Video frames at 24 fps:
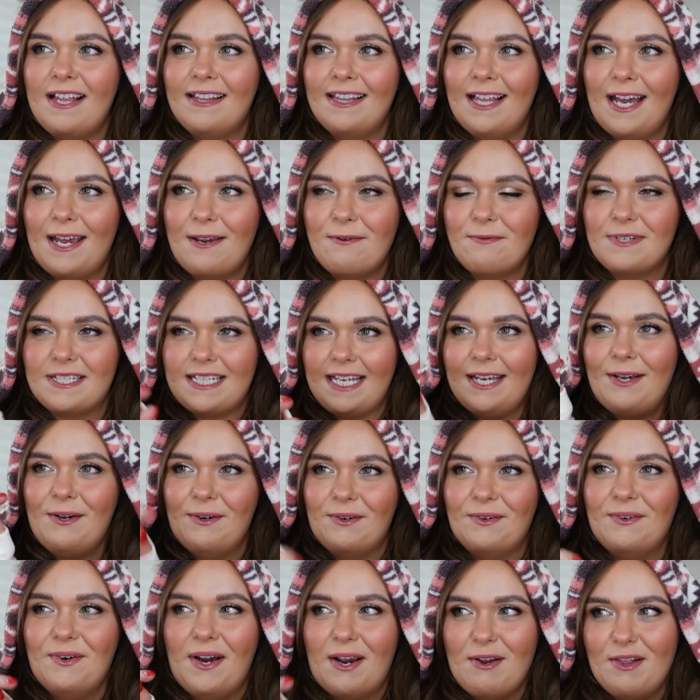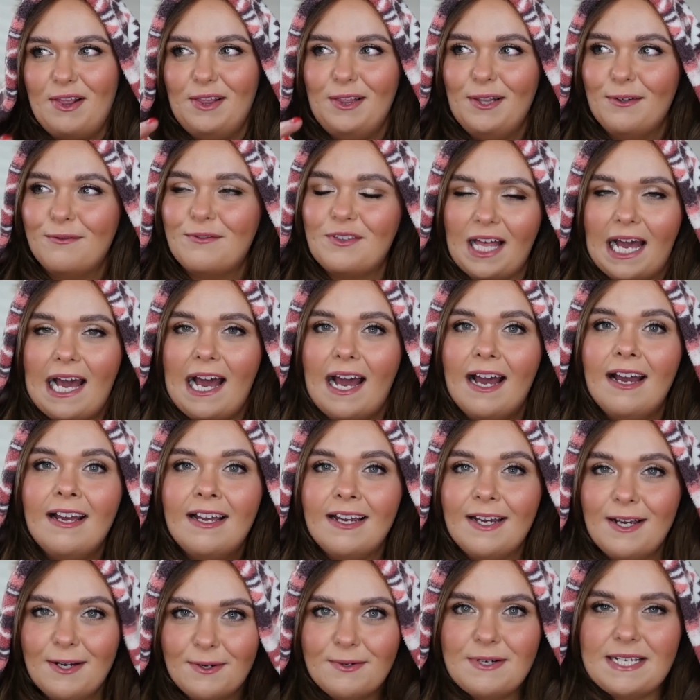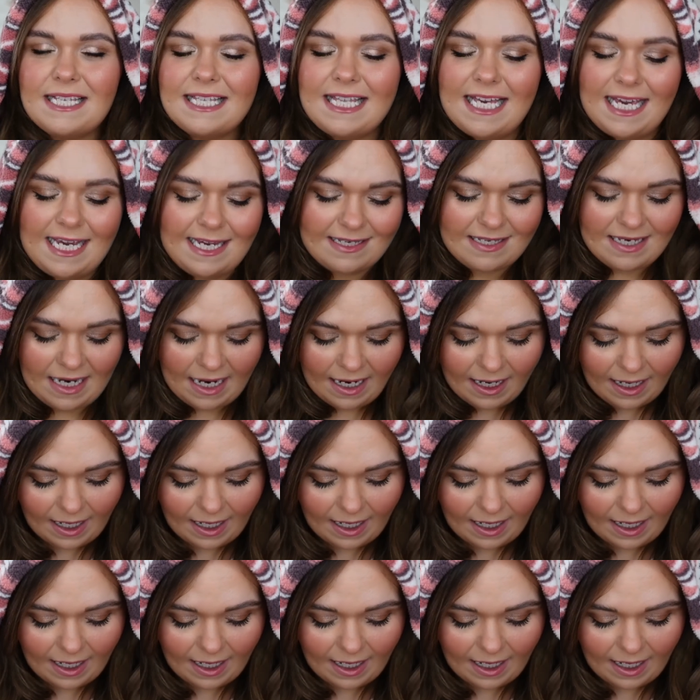I liked was like, oh, I love that was this.